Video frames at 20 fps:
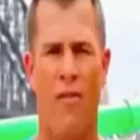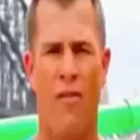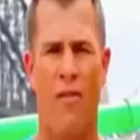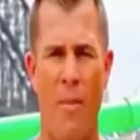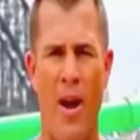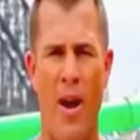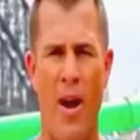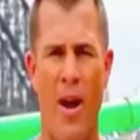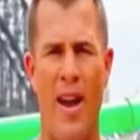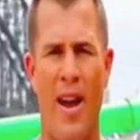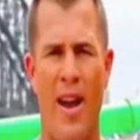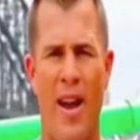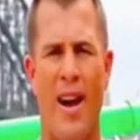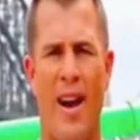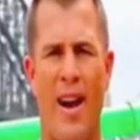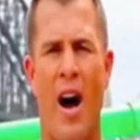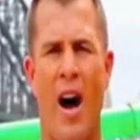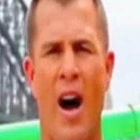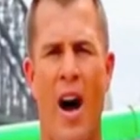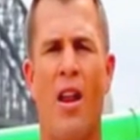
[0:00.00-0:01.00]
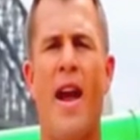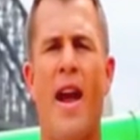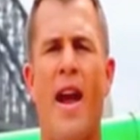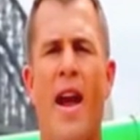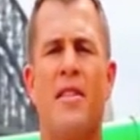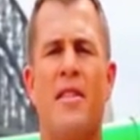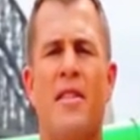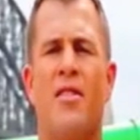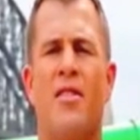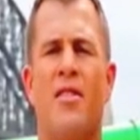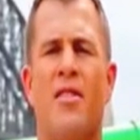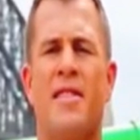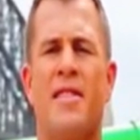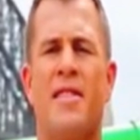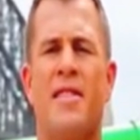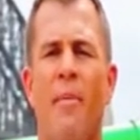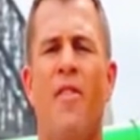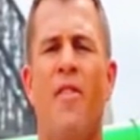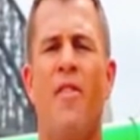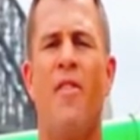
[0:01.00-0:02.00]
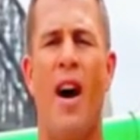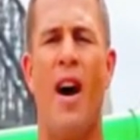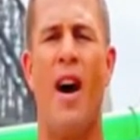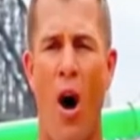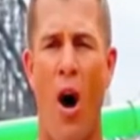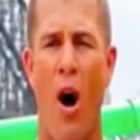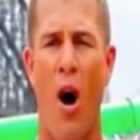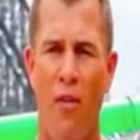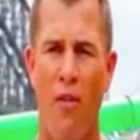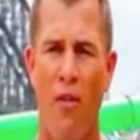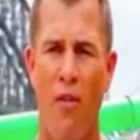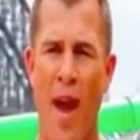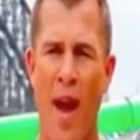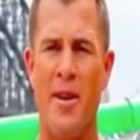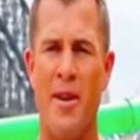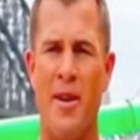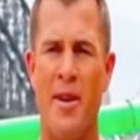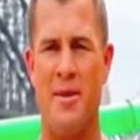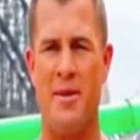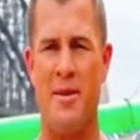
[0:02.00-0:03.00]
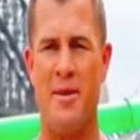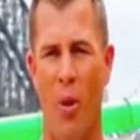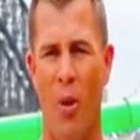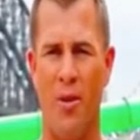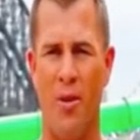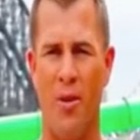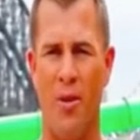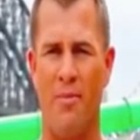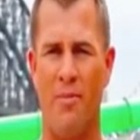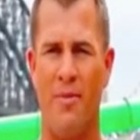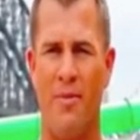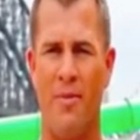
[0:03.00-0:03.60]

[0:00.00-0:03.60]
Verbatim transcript: For me, a holiday that's got something for the whole family is important.